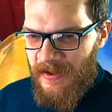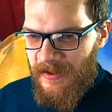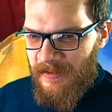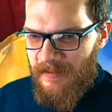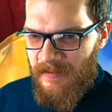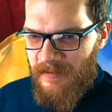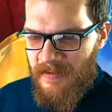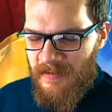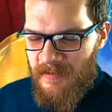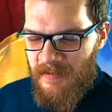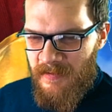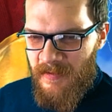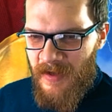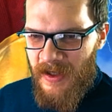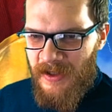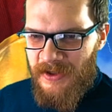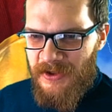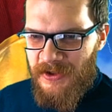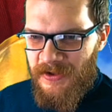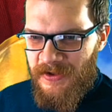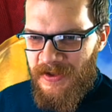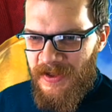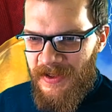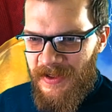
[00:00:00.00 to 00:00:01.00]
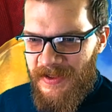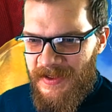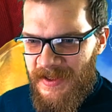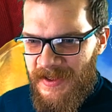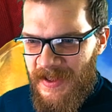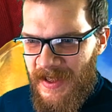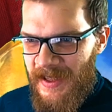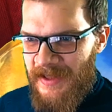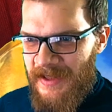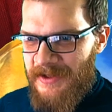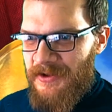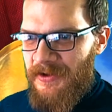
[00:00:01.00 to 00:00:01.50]
much utility
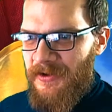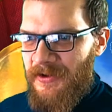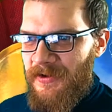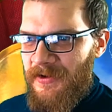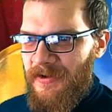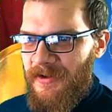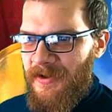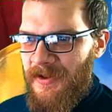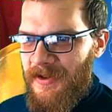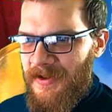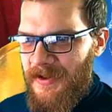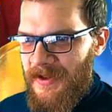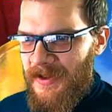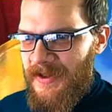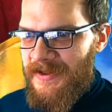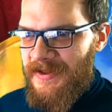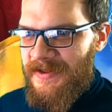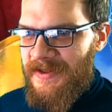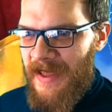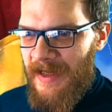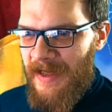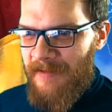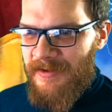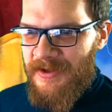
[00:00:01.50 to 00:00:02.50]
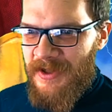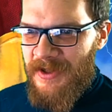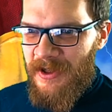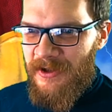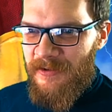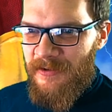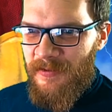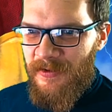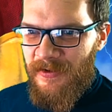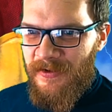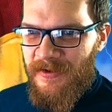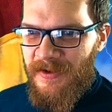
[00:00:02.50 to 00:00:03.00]
at all, and his damage
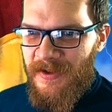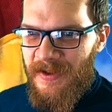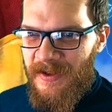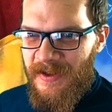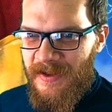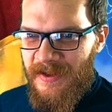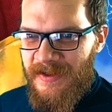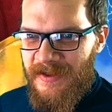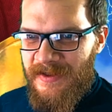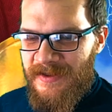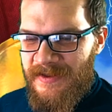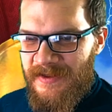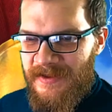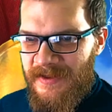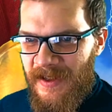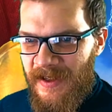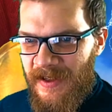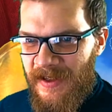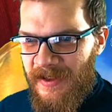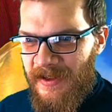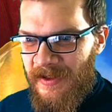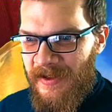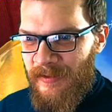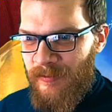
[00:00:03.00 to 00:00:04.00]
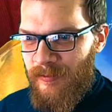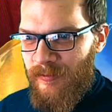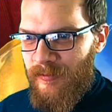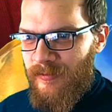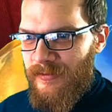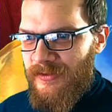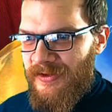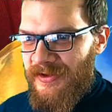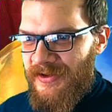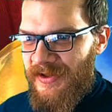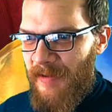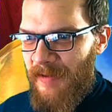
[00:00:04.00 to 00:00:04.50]
output is uh,
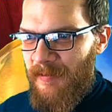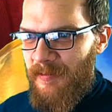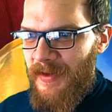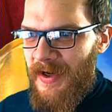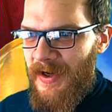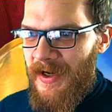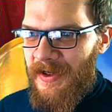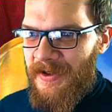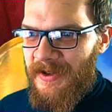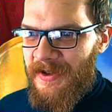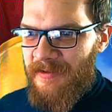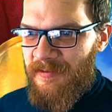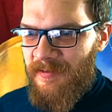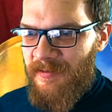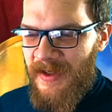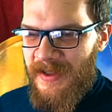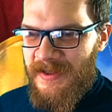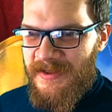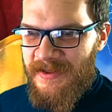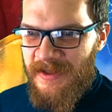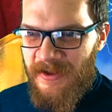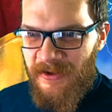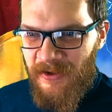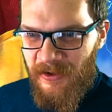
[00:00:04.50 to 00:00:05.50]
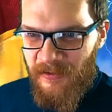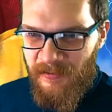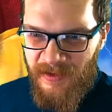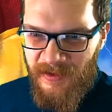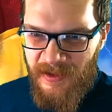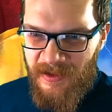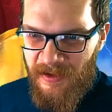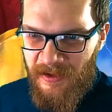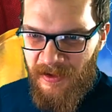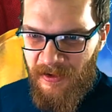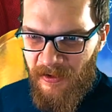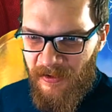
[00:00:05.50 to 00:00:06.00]
subpar at best and
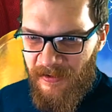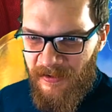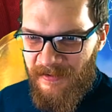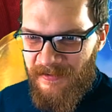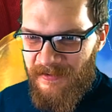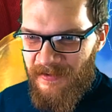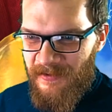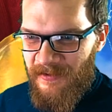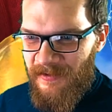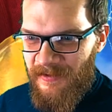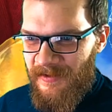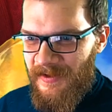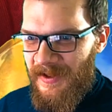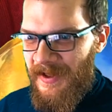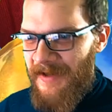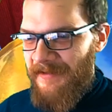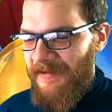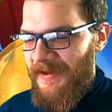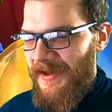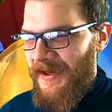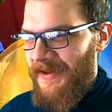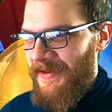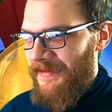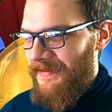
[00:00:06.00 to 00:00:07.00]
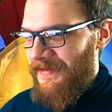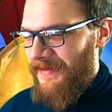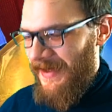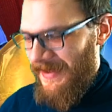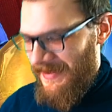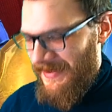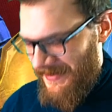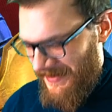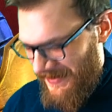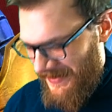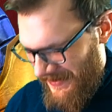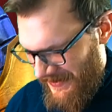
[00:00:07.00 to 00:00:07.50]
completely awful every other
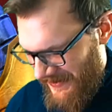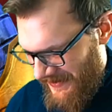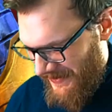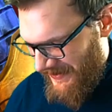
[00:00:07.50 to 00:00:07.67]
fight.